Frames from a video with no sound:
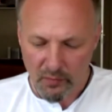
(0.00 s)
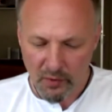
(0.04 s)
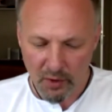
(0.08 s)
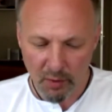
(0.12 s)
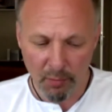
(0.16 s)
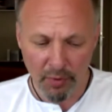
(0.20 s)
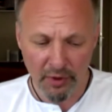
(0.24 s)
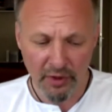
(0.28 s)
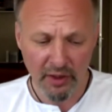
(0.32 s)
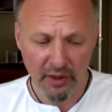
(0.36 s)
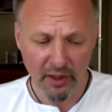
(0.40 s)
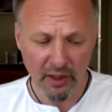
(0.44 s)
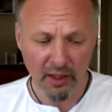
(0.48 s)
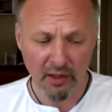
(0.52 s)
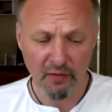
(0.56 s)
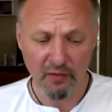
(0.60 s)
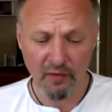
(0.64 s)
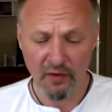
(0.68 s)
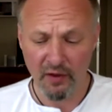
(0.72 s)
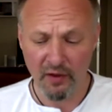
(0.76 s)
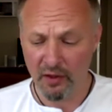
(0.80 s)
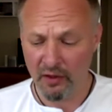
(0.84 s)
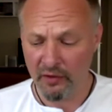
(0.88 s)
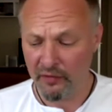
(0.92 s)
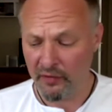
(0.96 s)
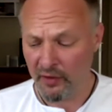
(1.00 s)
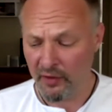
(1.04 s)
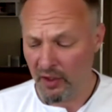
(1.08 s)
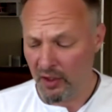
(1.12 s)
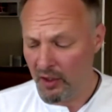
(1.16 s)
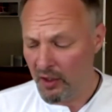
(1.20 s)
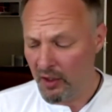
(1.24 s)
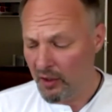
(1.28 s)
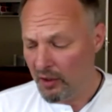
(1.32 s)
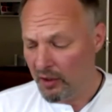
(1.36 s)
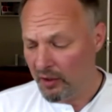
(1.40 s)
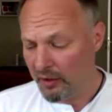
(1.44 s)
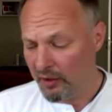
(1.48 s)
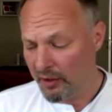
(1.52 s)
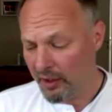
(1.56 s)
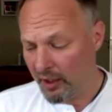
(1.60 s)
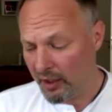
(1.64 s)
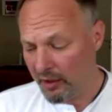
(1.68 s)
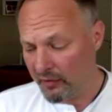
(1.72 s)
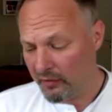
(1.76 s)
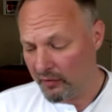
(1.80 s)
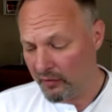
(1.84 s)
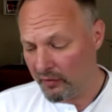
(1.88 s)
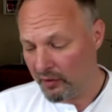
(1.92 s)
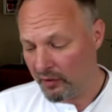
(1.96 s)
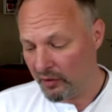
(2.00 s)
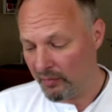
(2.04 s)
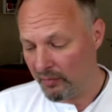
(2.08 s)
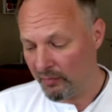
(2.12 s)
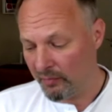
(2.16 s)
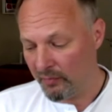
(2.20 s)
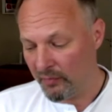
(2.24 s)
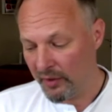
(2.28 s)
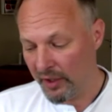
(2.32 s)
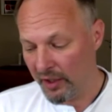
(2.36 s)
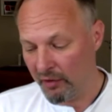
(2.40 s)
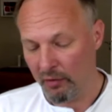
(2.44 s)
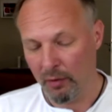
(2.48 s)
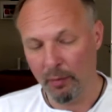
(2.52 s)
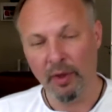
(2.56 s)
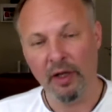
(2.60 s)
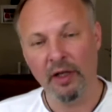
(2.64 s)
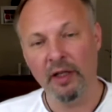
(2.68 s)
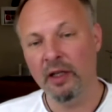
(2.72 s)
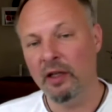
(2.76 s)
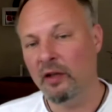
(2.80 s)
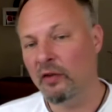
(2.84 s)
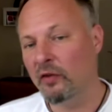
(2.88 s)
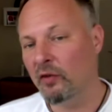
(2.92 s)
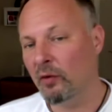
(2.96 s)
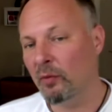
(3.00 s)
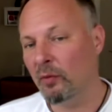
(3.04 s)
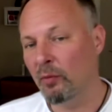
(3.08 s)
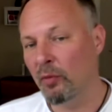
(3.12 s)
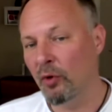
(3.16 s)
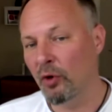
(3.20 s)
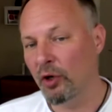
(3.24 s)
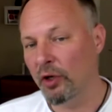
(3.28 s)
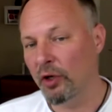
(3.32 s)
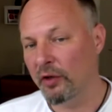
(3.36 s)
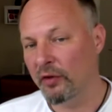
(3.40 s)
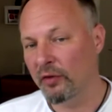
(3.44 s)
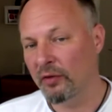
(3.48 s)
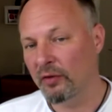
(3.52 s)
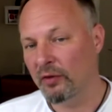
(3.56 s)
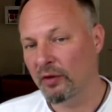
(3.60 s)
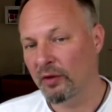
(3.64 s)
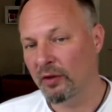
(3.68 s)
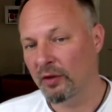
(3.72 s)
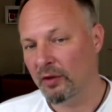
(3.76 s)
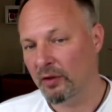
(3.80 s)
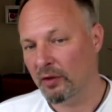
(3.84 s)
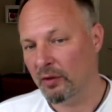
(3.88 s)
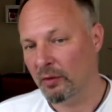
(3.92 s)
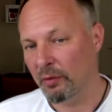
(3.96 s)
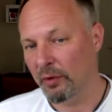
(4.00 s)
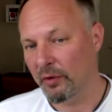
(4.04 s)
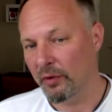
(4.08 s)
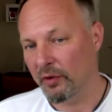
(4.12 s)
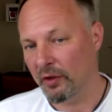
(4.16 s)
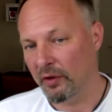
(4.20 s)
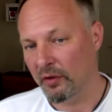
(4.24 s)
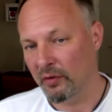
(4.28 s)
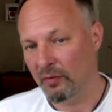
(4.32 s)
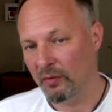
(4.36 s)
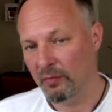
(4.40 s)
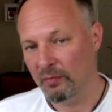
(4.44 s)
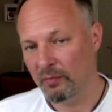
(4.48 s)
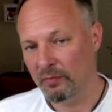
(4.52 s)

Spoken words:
But the key thing is that everybody is on board with it.